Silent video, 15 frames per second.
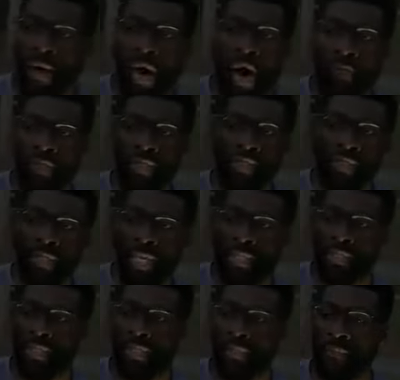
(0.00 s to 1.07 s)
harmless
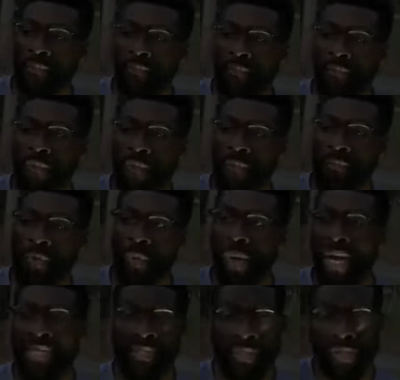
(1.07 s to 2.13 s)
as a be
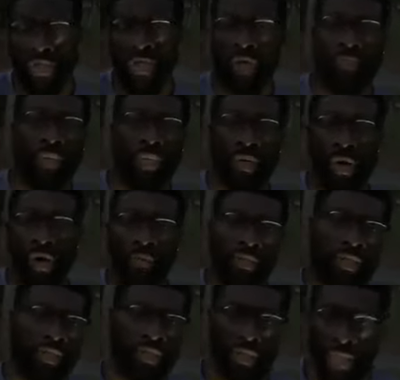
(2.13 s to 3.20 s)
wise as a serpent and
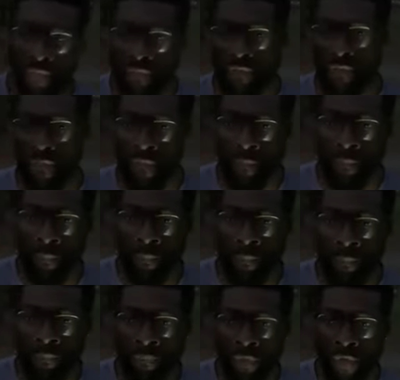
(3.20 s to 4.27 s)
harmless as a dove.
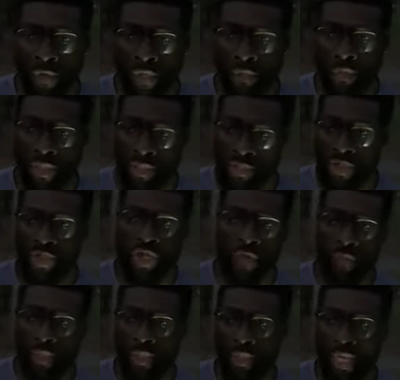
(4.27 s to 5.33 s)
Okay, because a
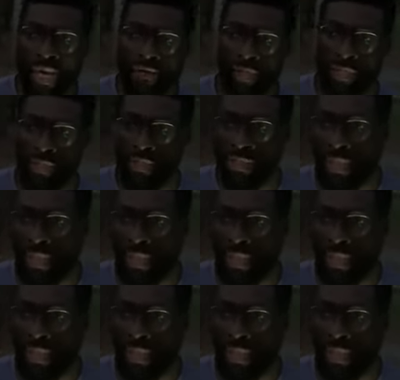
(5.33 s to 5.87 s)
serpent carries,